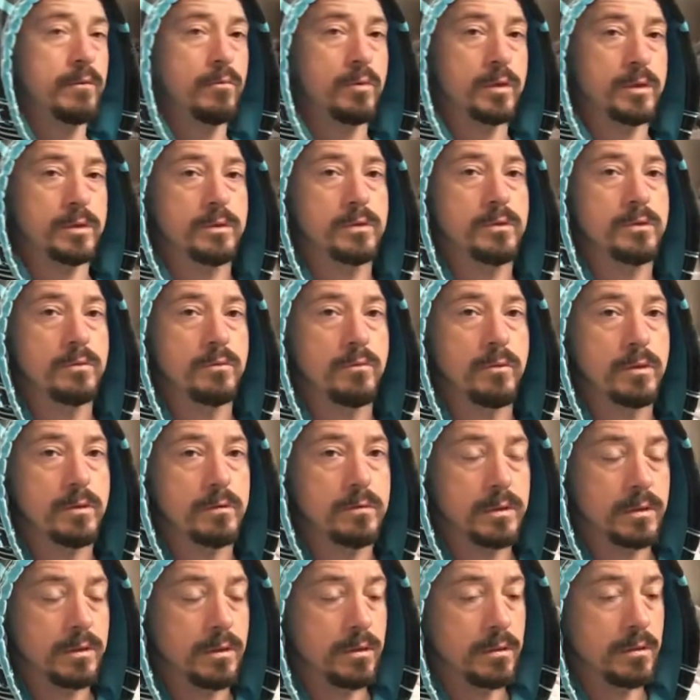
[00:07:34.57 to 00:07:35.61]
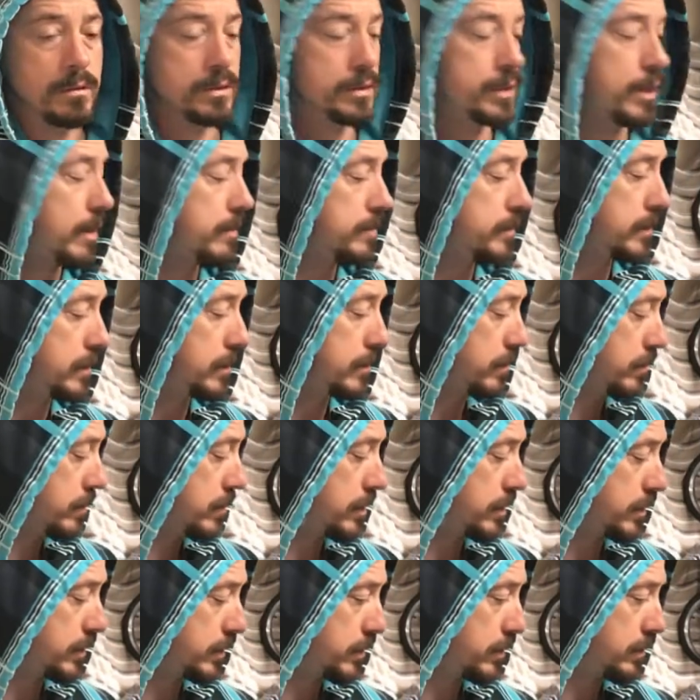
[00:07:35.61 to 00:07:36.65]
went to one of the local shops that
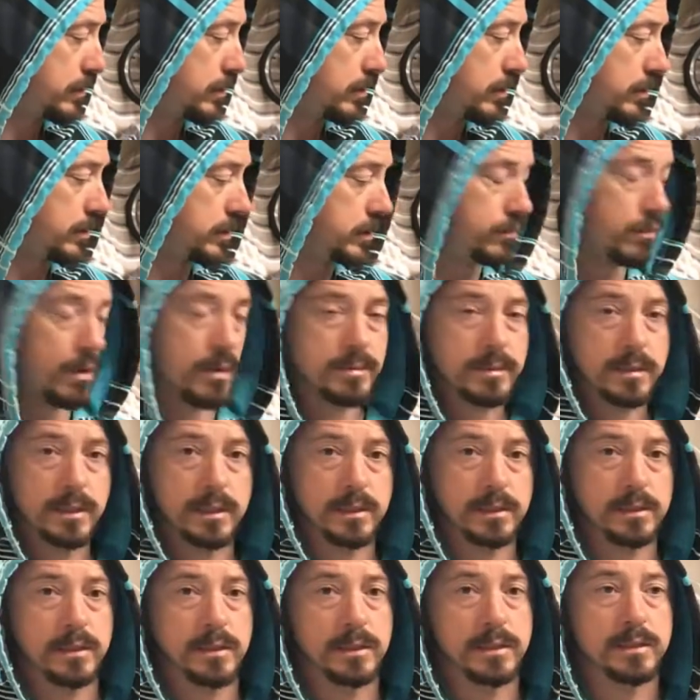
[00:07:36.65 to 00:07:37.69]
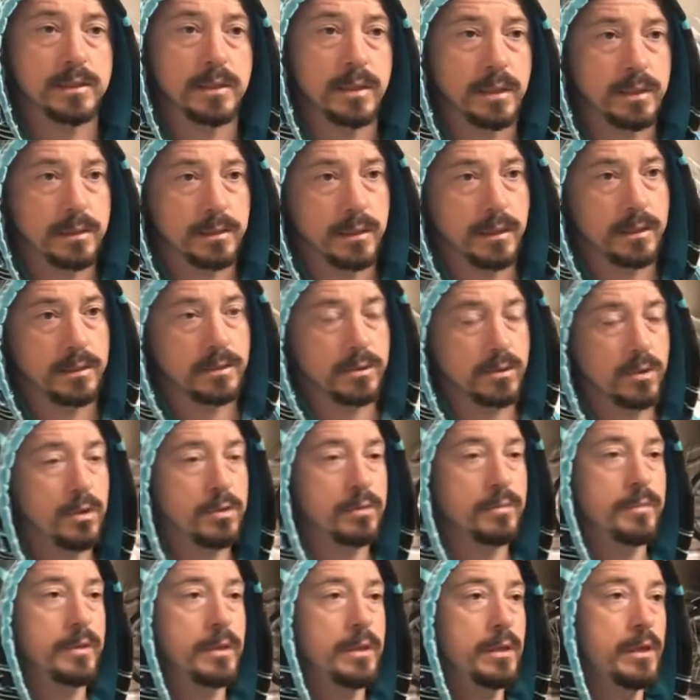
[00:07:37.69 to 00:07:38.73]
does swaps like this, and they told
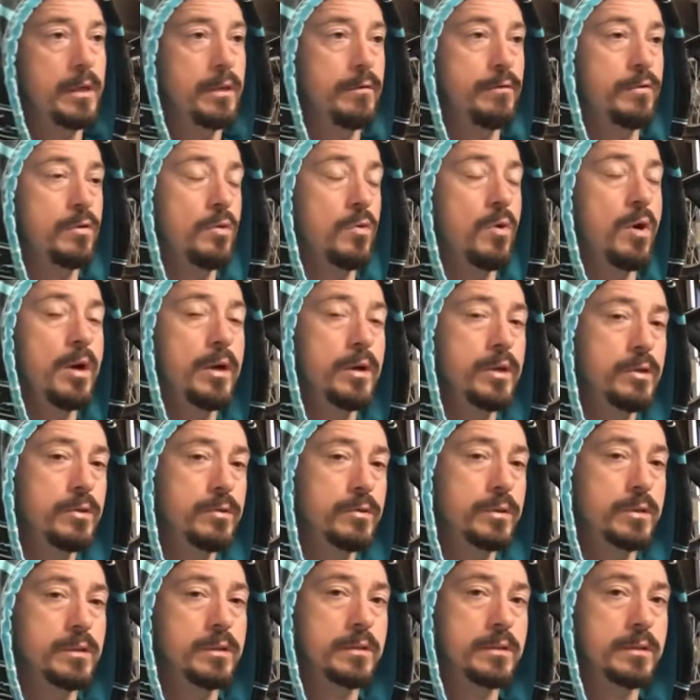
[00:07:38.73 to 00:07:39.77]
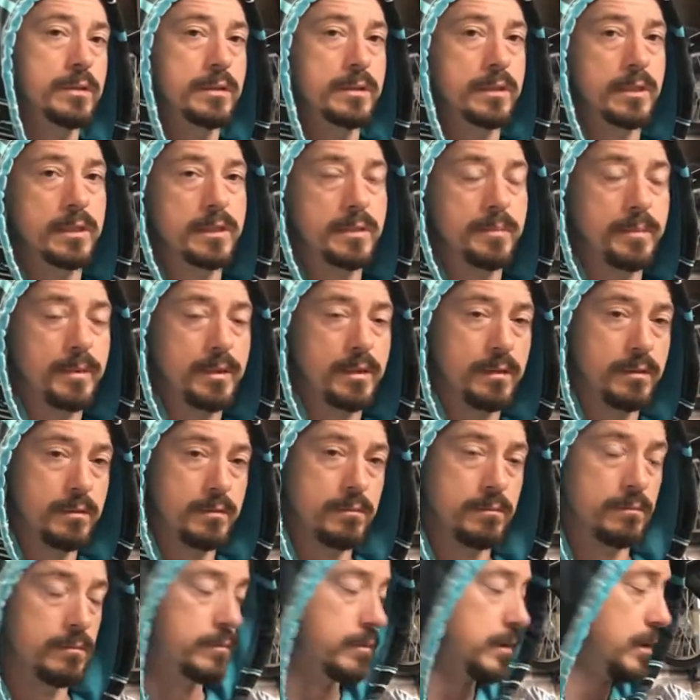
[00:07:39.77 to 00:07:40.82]
me if you are using 6-speed
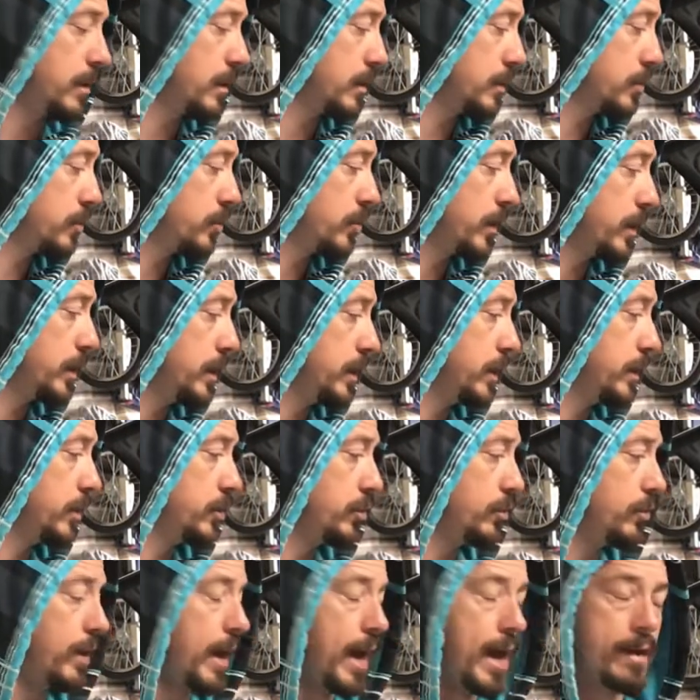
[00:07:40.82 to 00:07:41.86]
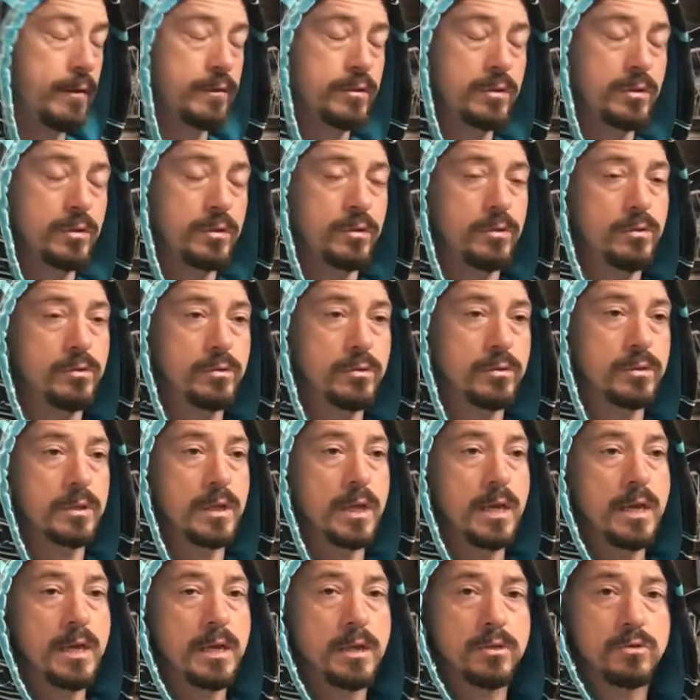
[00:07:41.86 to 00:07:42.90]
tranny, you have to use
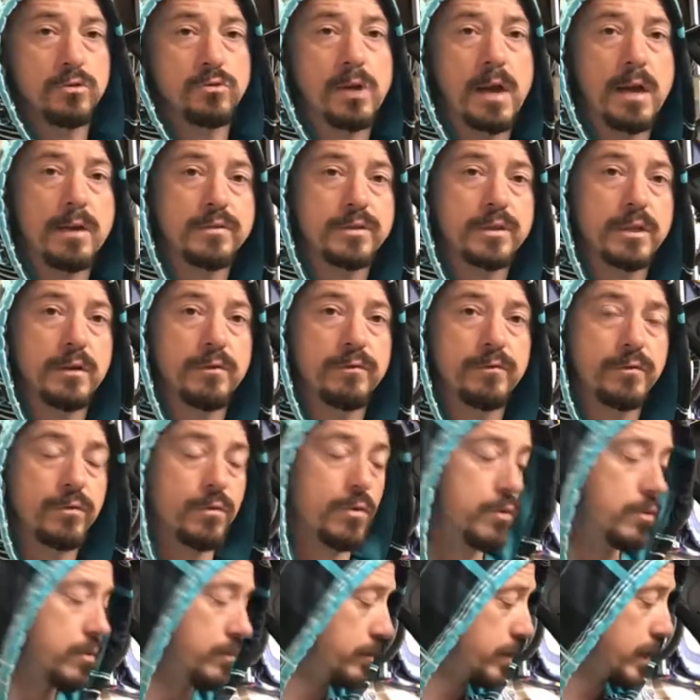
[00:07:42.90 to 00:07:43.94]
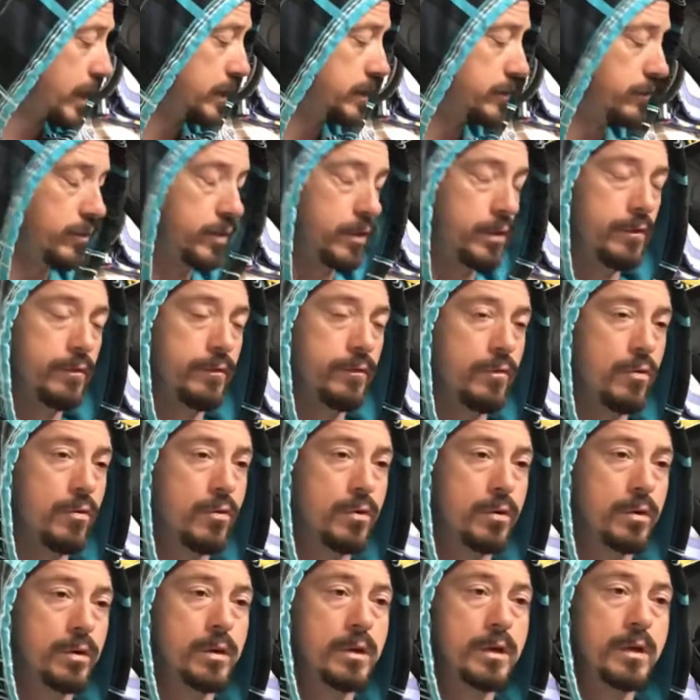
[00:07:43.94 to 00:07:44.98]
drive shaft from
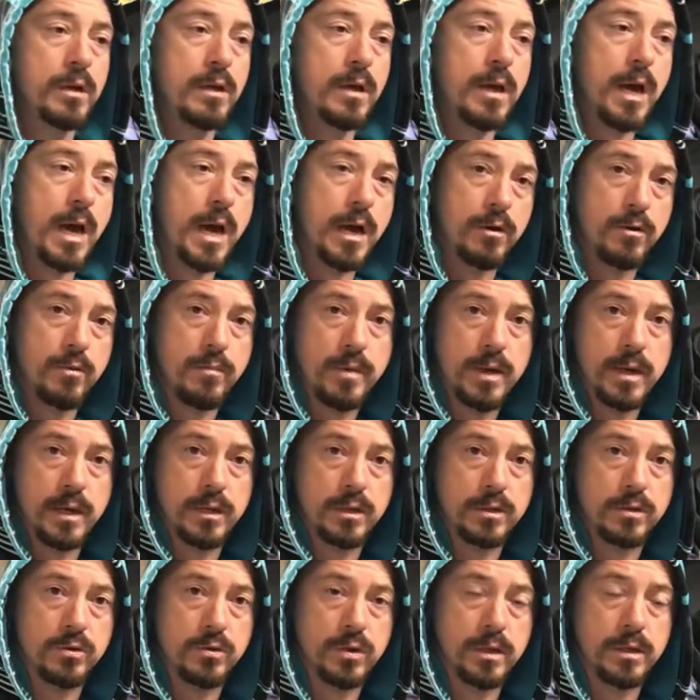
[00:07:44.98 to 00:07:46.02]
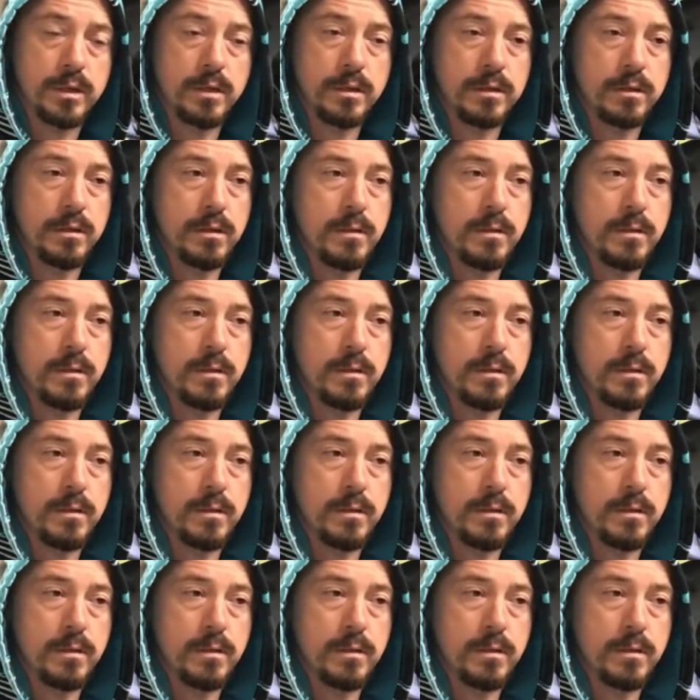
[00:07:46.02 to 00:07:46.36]
S54 automatic tranny.